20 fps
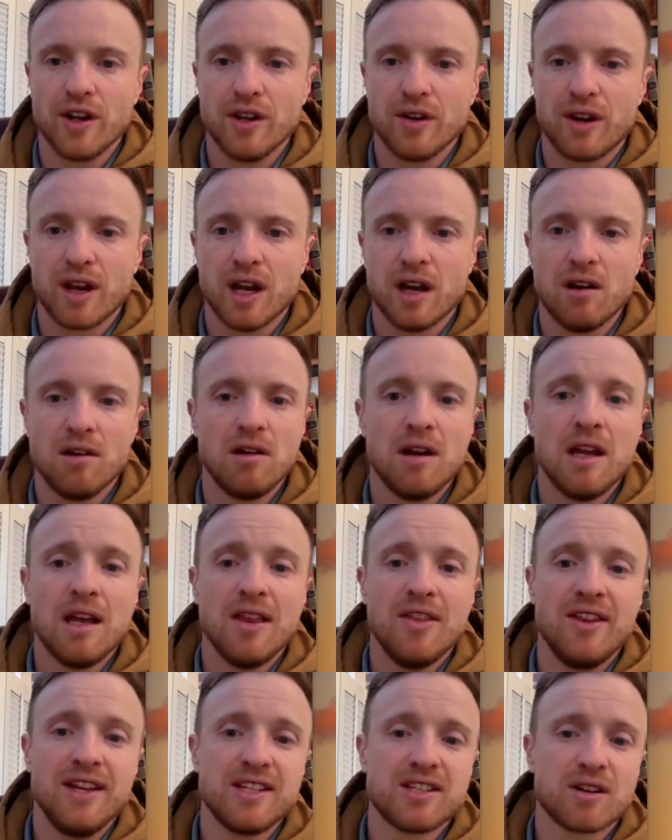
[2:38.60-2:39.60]
Where do you
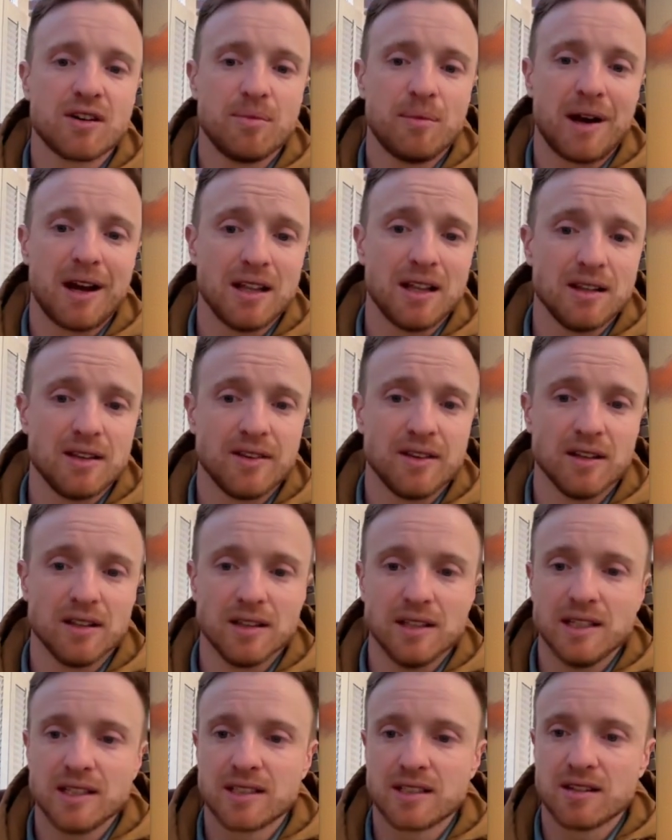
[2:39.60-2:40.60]
go? These are
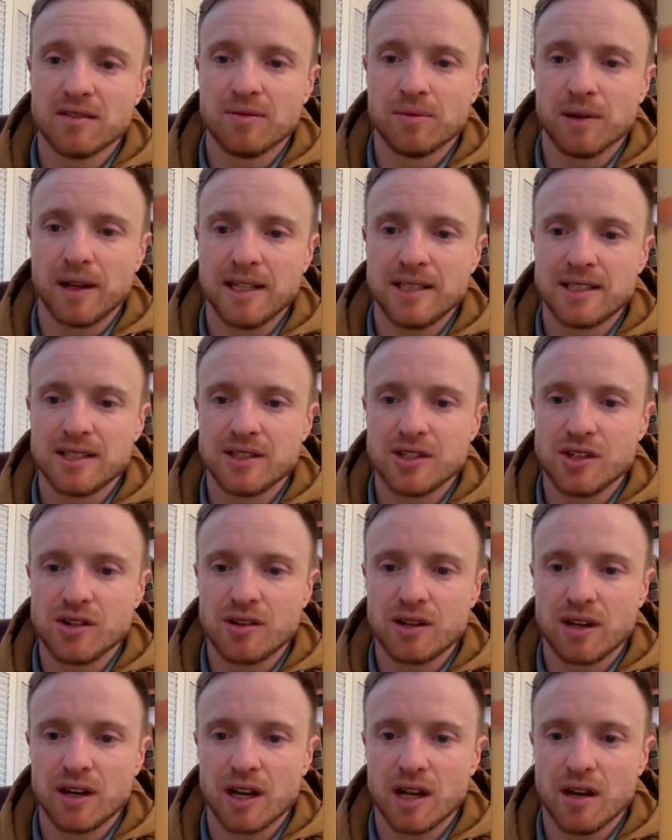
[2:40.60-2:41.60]
the list of
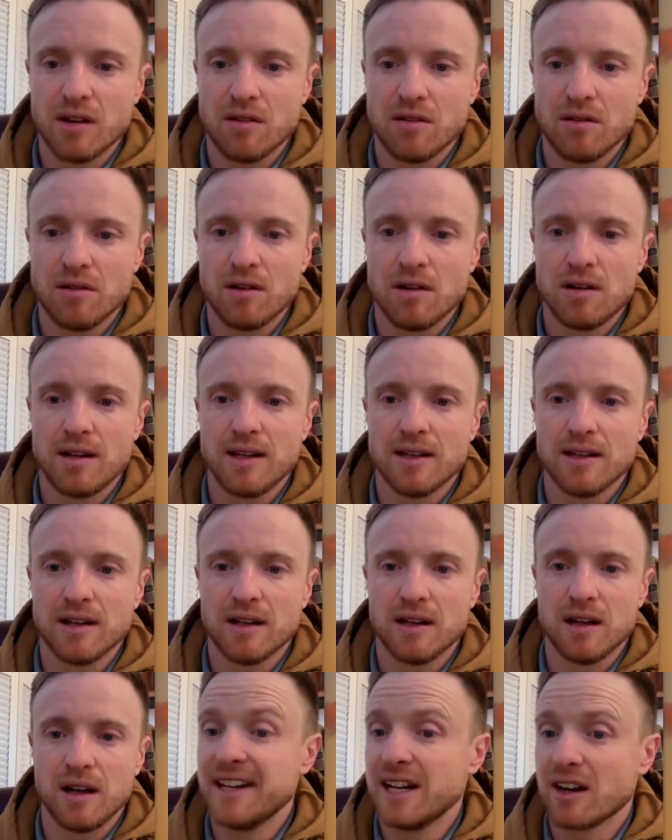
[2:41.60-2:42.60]
places you can go
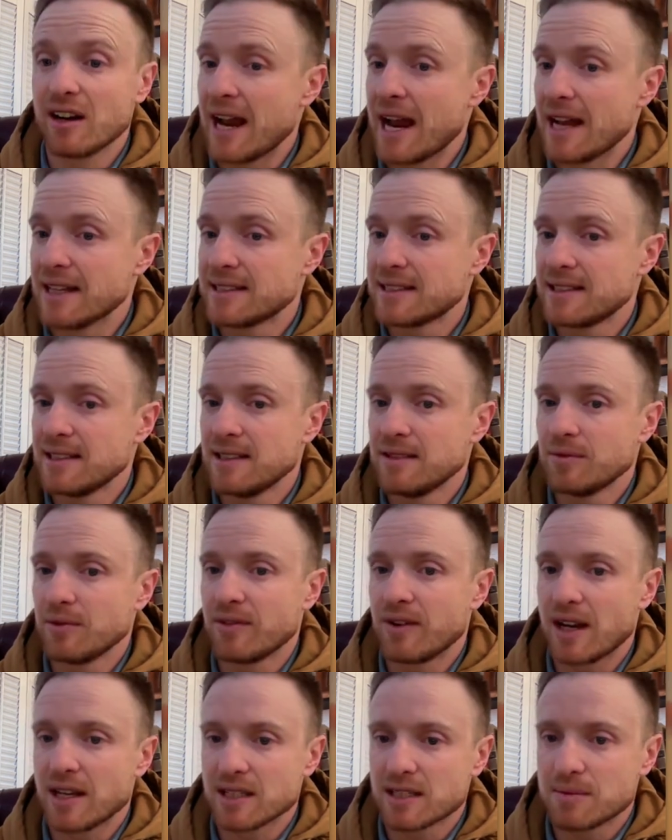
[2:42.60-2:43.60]
near
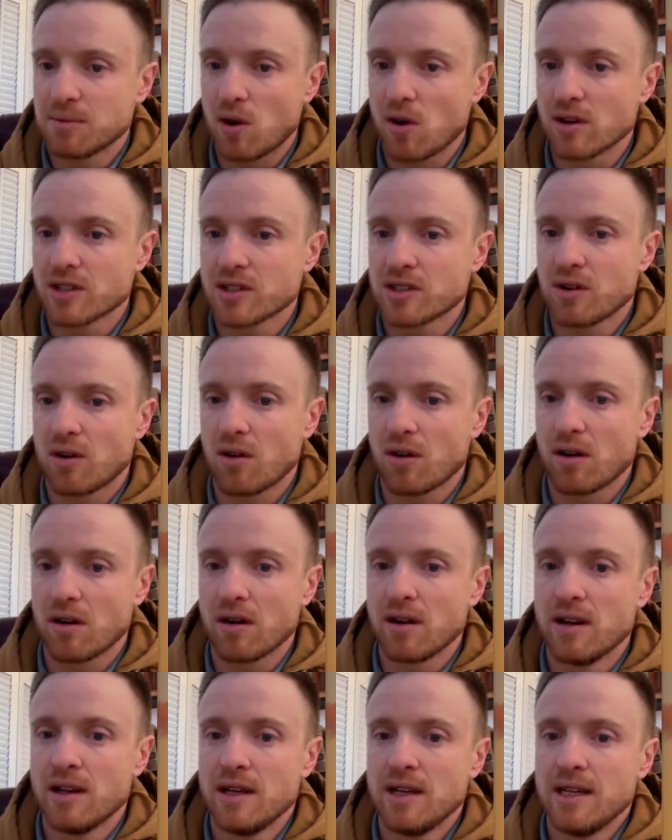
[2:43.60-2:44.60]
Gadsden. We've got Smart
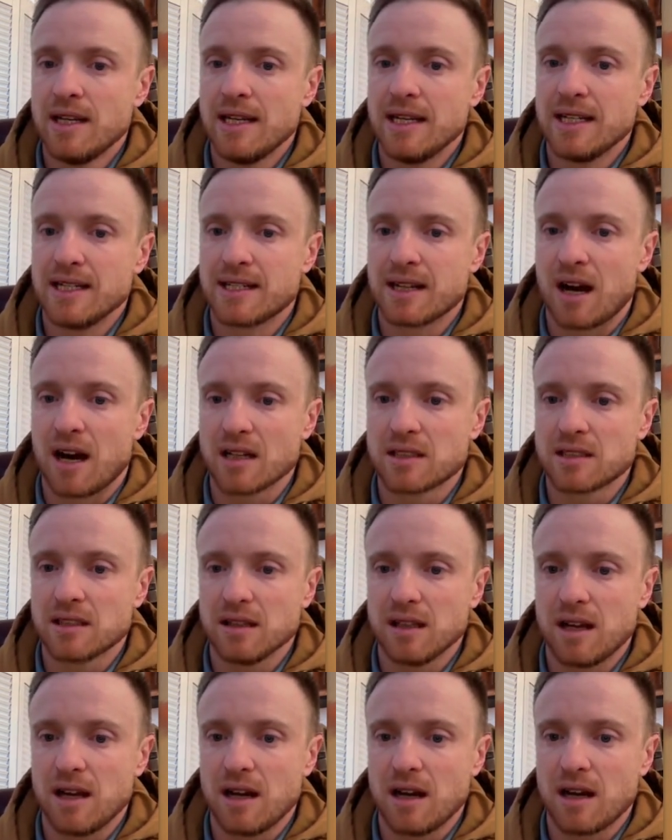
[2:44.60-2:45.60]
Start,
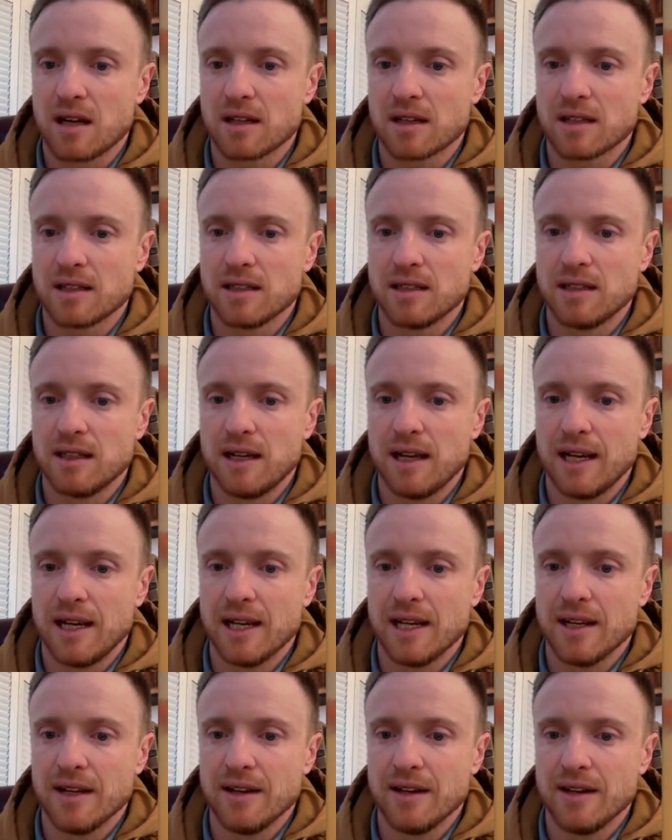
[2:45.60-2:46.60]
Interlock,
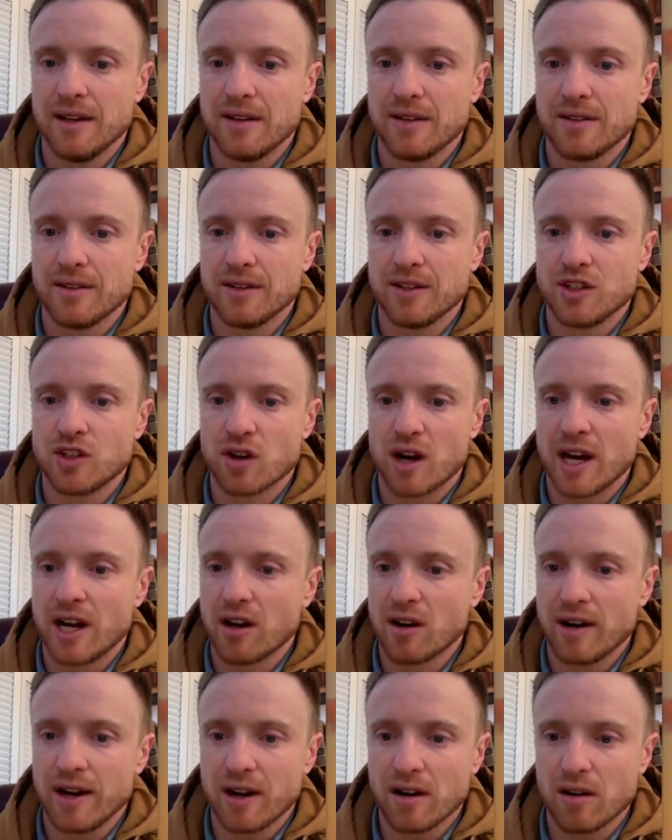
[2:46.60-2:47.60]
and the
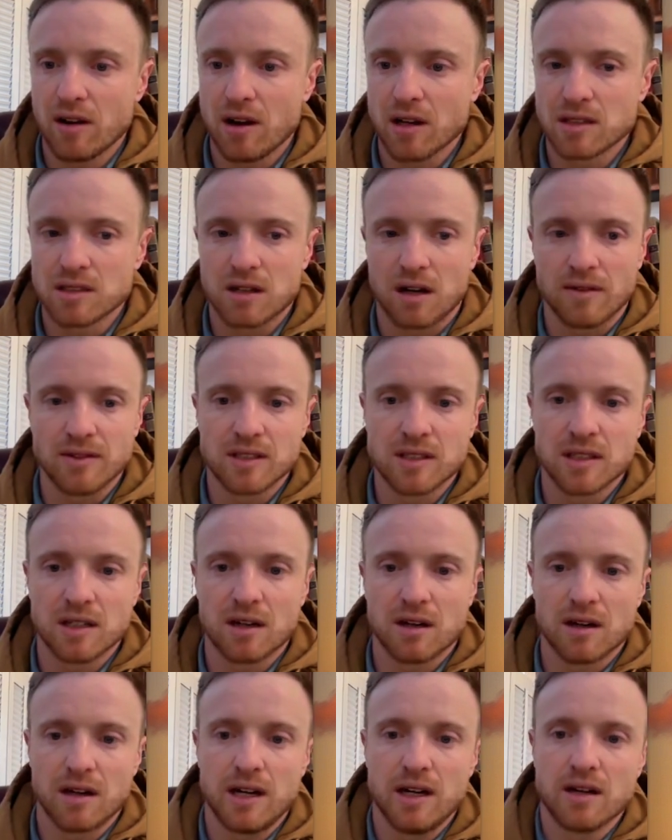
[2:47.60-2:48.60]
Draeger Interlock
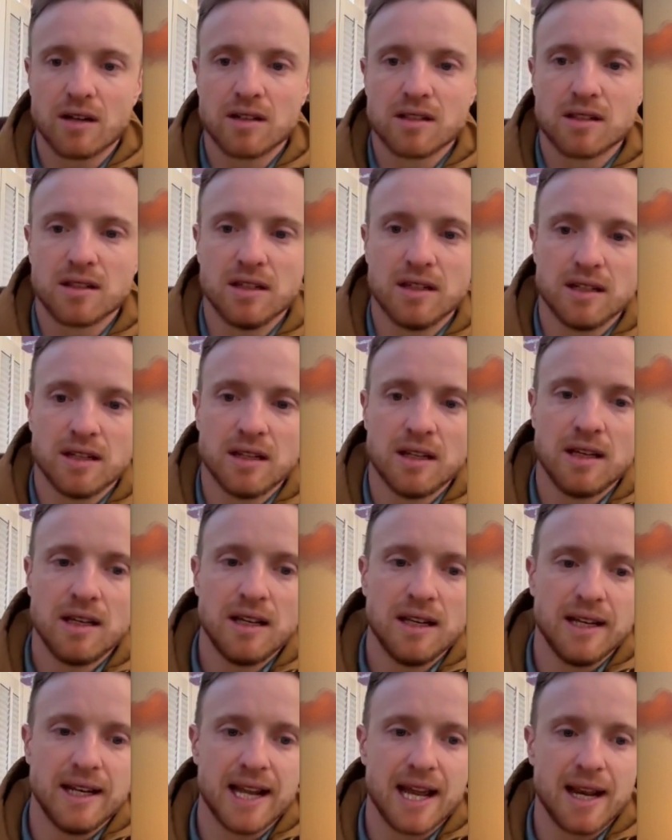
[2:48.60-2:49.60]
Service Center. Here's the
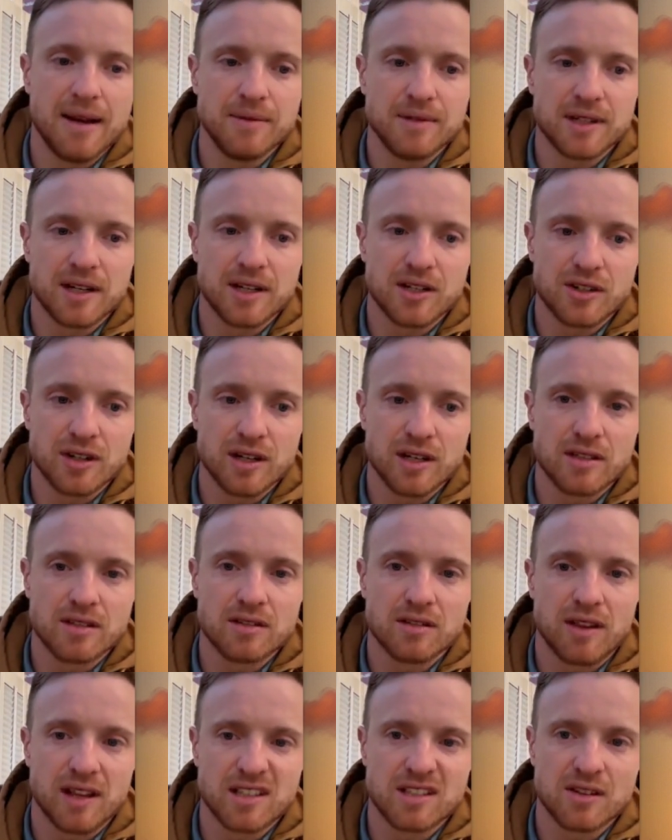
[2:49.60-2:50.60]
names and
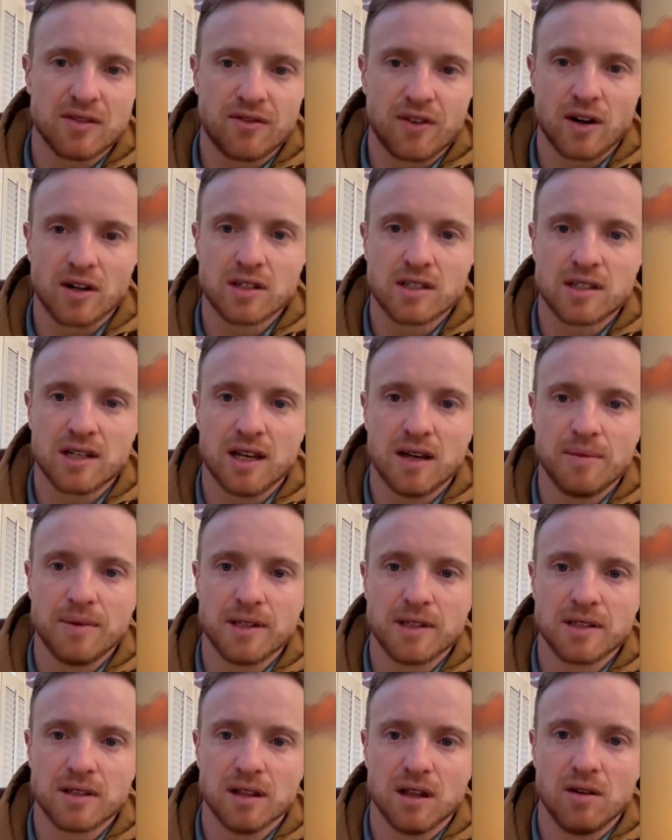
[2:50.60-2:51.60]
address. So that's the first
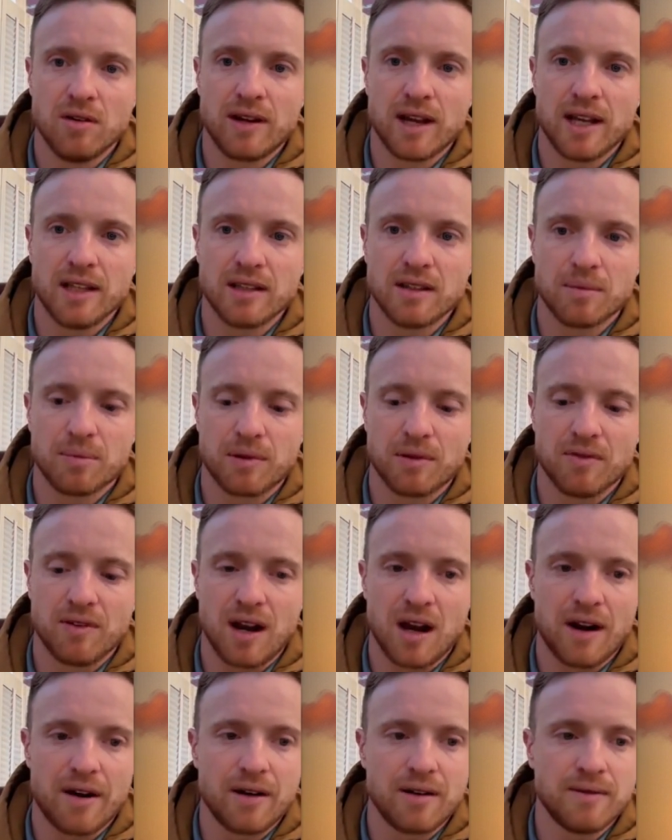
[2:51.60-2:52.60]
step, is locate the
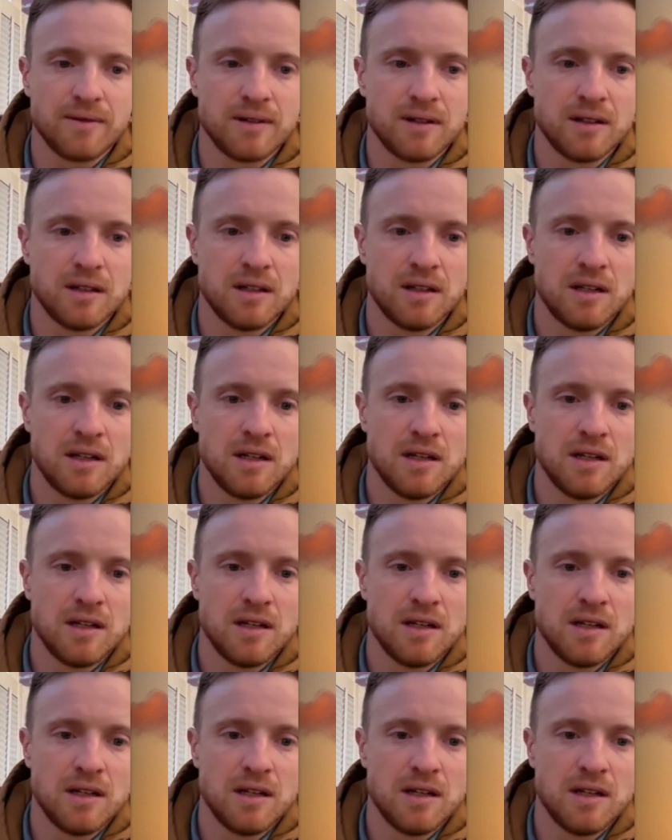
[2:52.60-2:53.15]
provider.